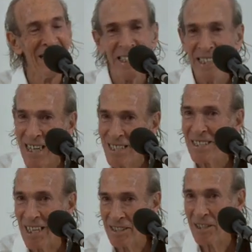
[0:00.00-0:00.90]
He
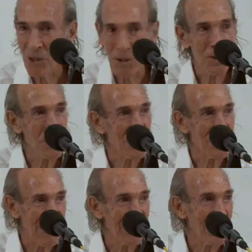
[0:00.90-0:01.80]
asked others also to
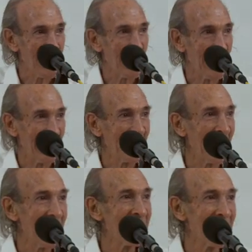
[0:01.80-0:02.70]
take it to her in
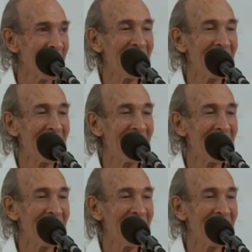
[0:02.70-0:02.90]
case